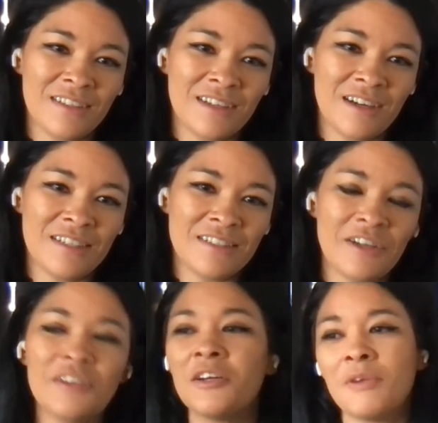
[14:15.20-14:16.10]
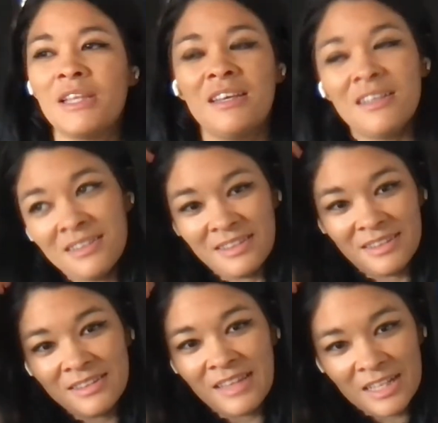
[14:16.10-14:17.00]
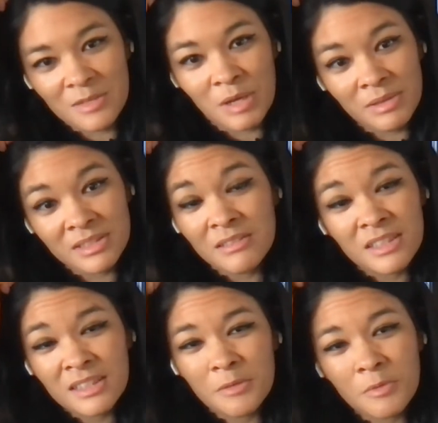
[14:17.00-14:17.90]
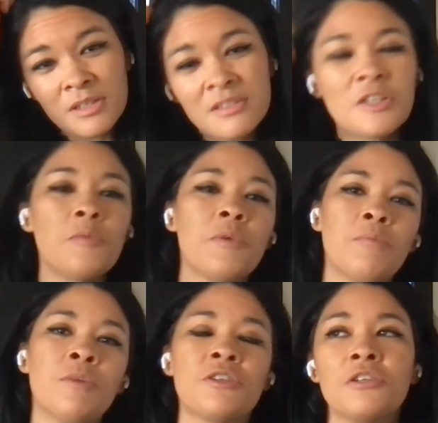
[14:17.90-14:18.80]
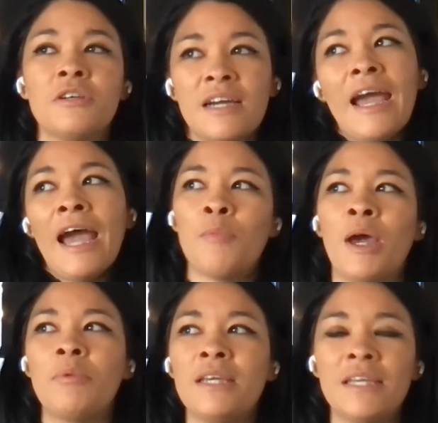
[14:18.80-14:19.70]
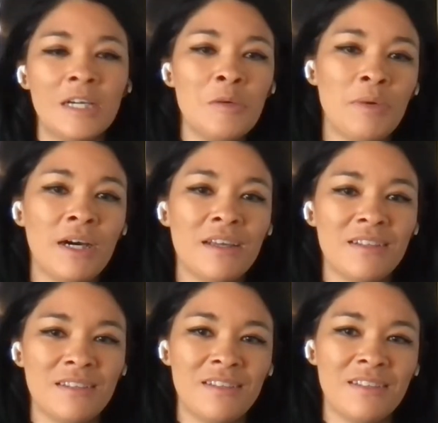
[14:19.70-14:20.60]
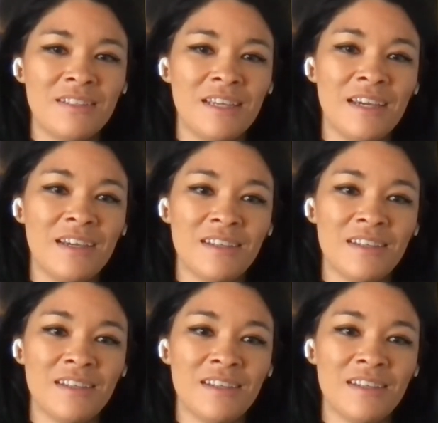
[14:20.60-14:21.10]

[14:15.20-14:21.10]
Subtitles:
I don't know whether that's maybe something that I want to do, but I'm not sure. Okay, I'm happy here, but yeah.